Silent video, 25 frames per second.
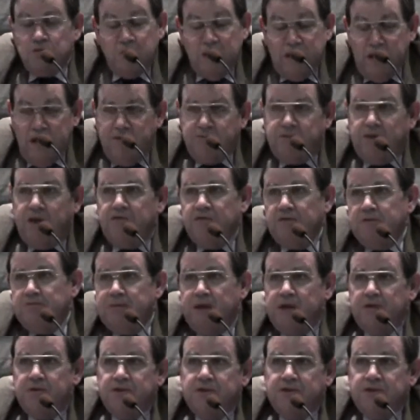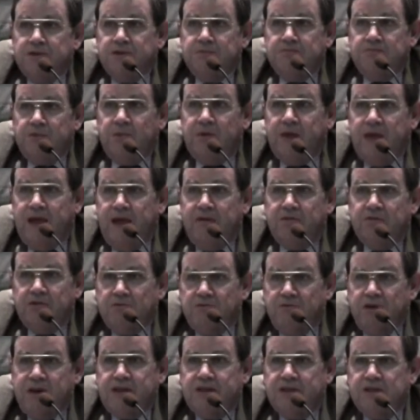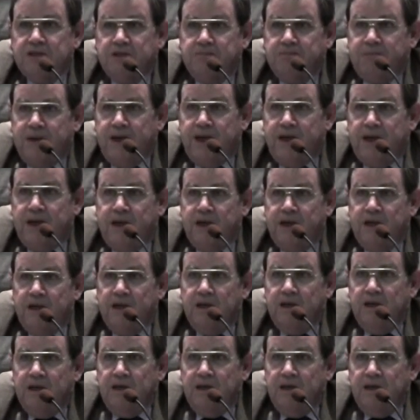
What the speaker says: we have given bonuses, but we haven't raised the pay,